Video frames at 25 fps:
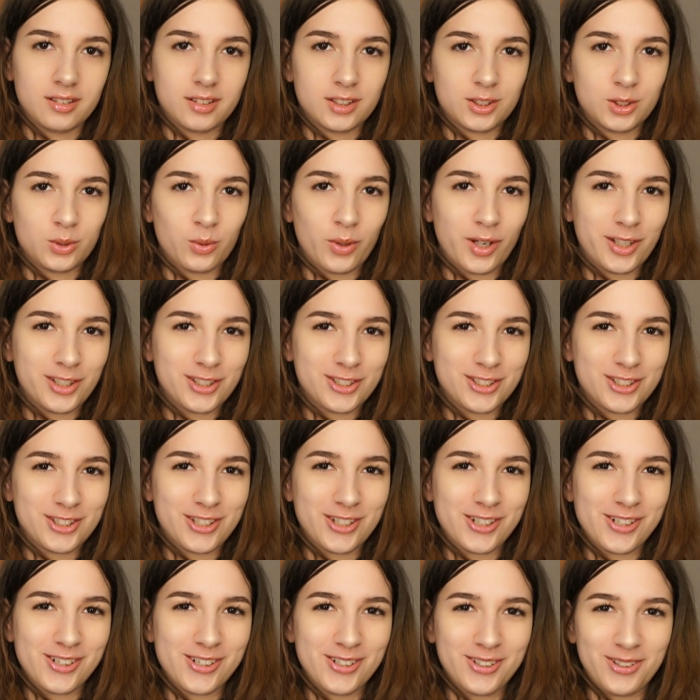
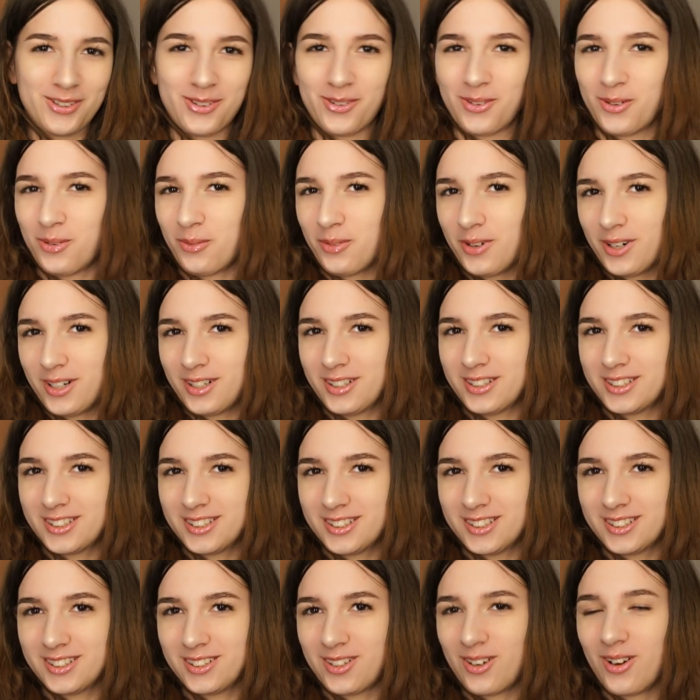sweatshirt or what is
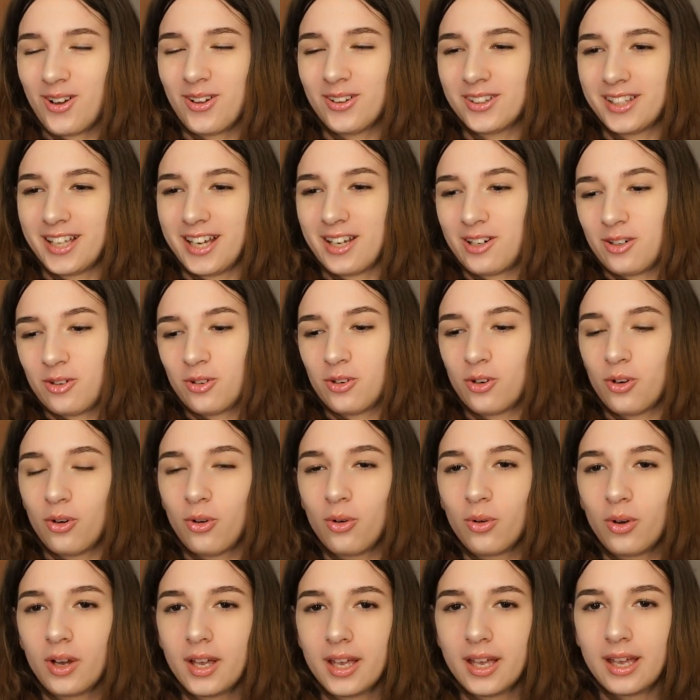it called, I don't
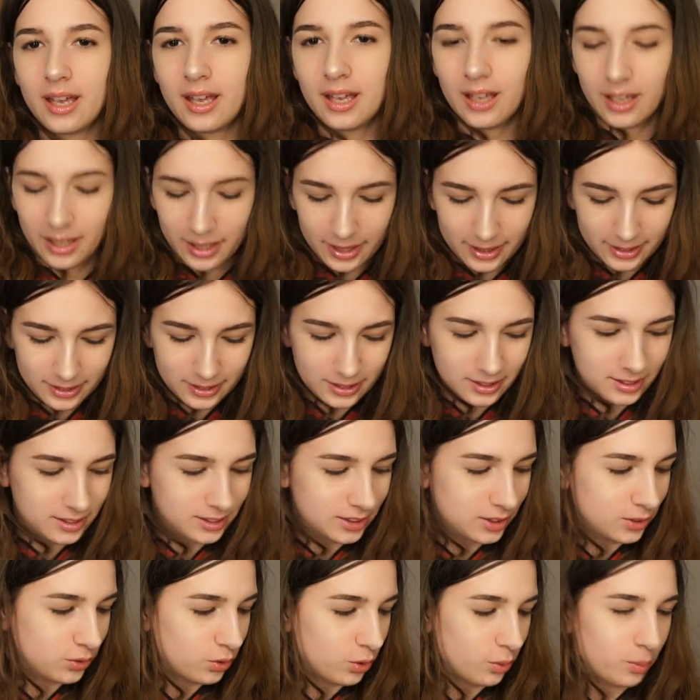know. And
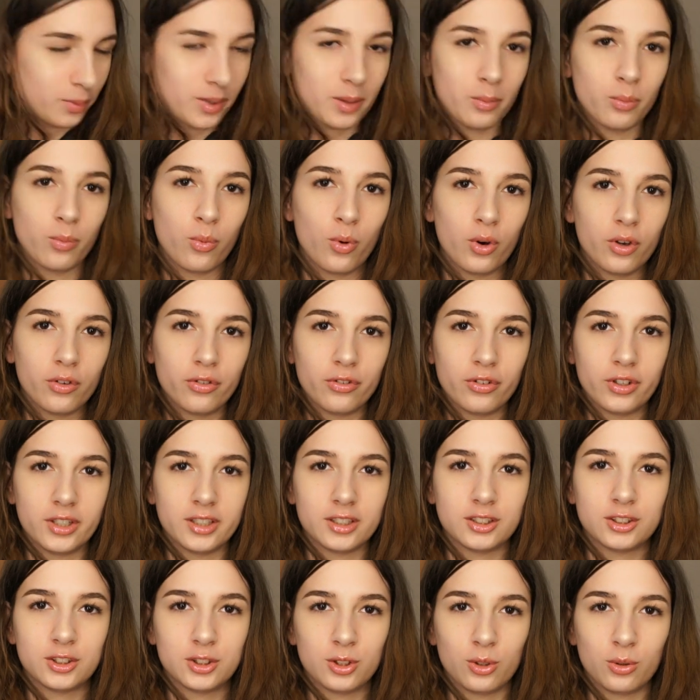this is for my
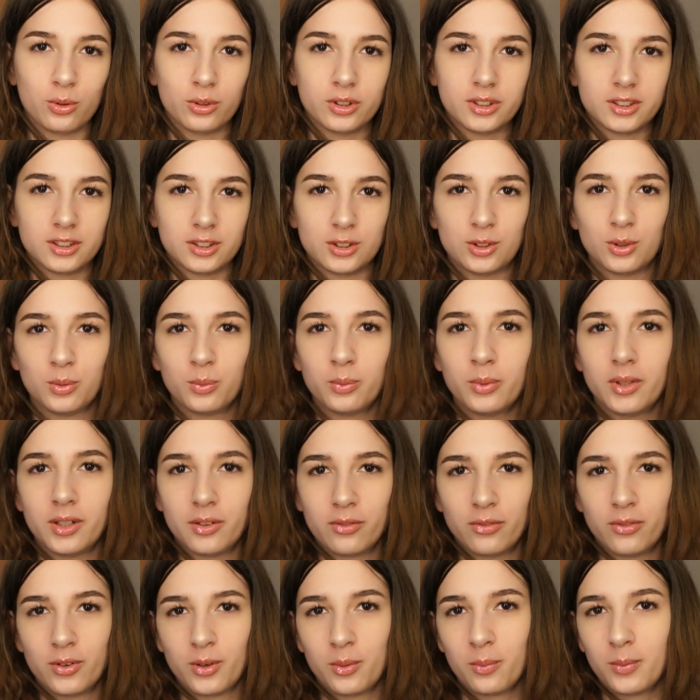boyfriend, so it's too big
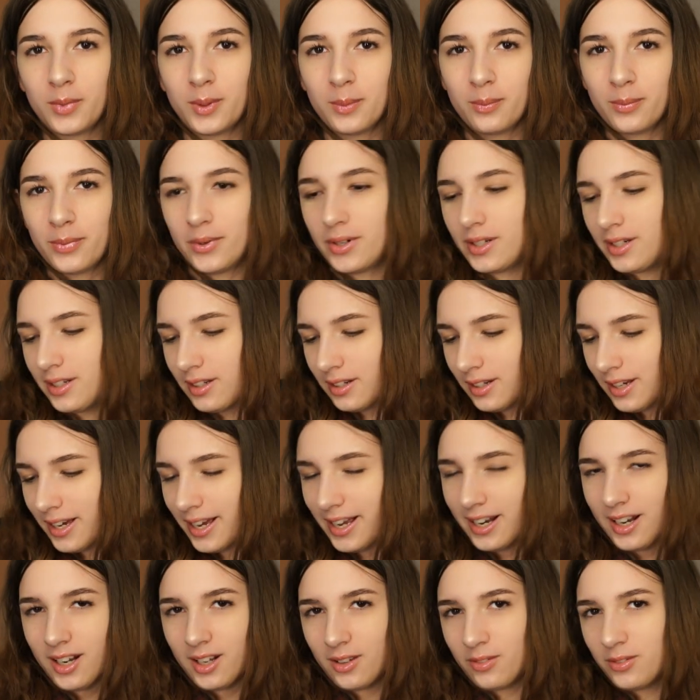for me, but
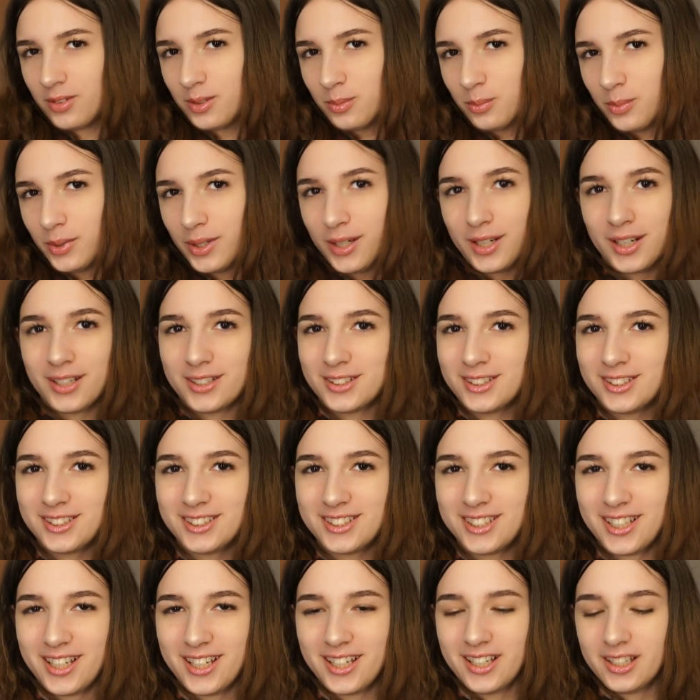I love it
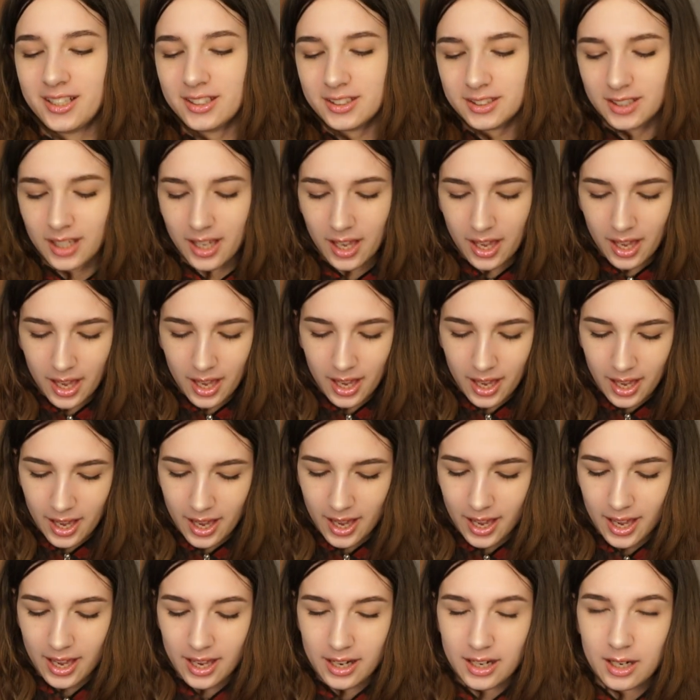because it is.
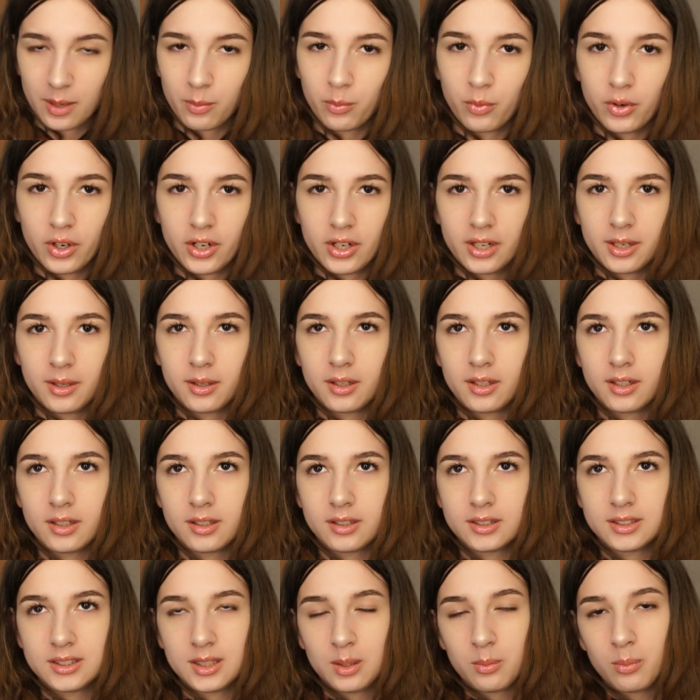And I'm
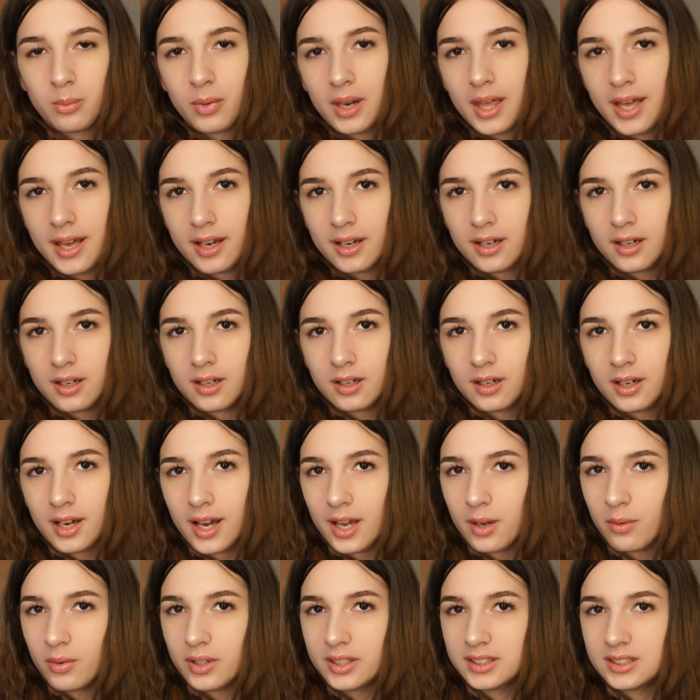wearing some black
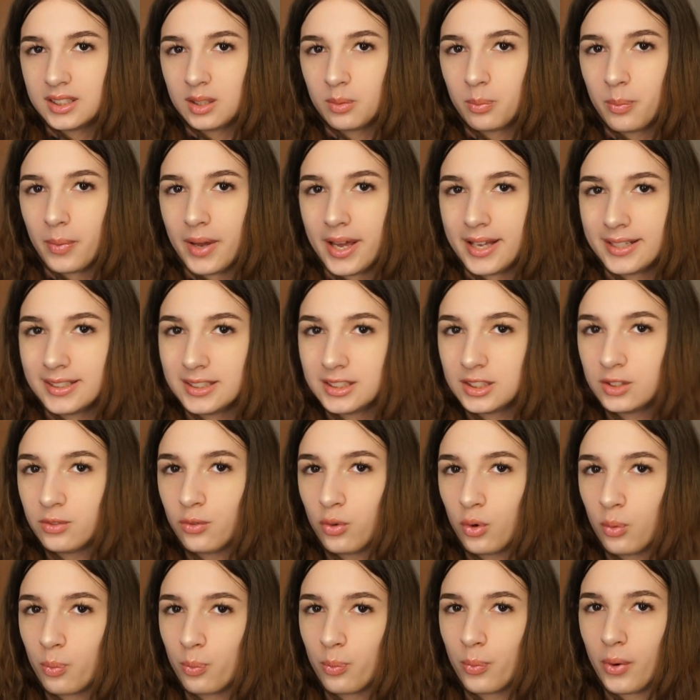high-waisted pants
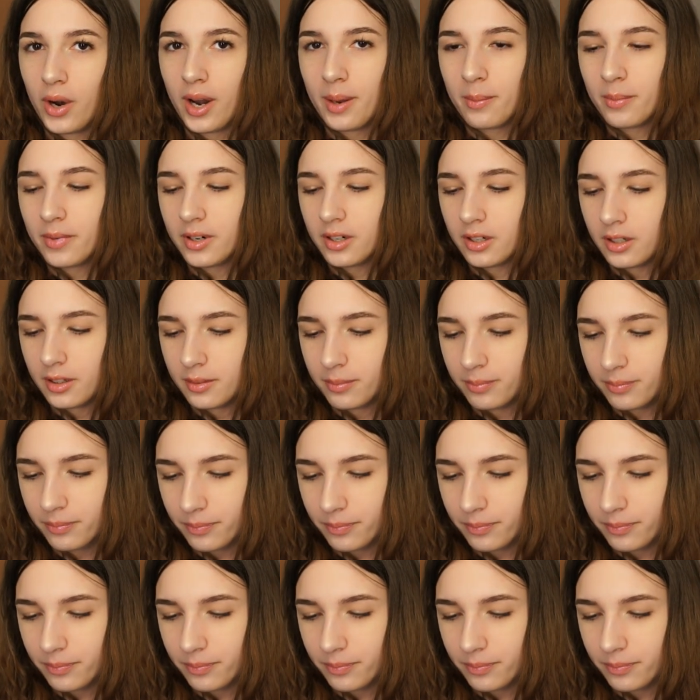from Primark.